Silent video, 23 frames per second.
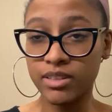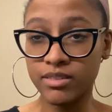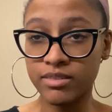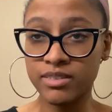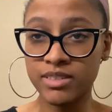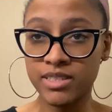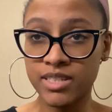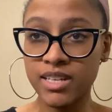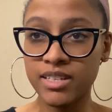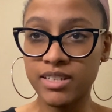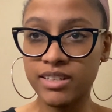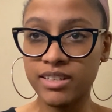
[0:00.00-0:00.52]

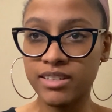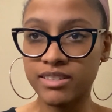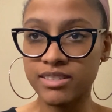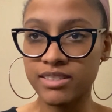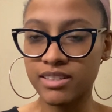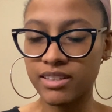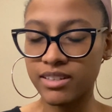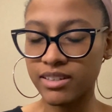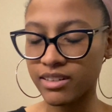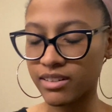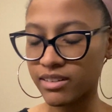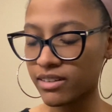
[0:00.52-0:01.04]
10 years
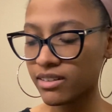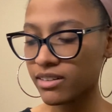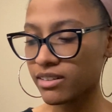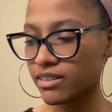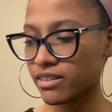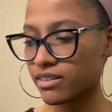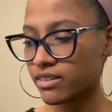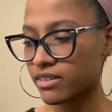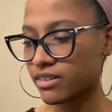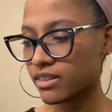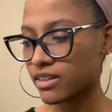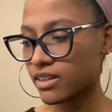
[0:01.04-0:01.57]
later,
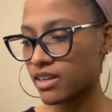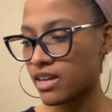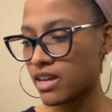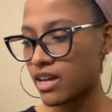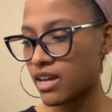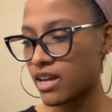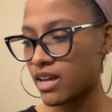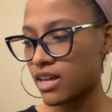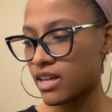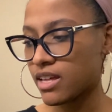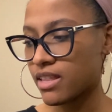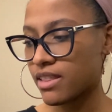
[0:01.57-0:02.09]

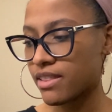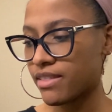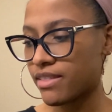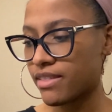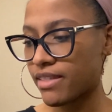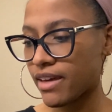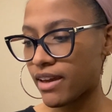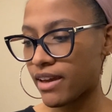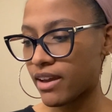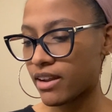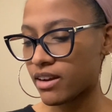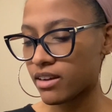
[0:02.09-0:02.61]

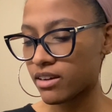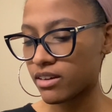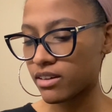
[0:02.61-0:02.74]
that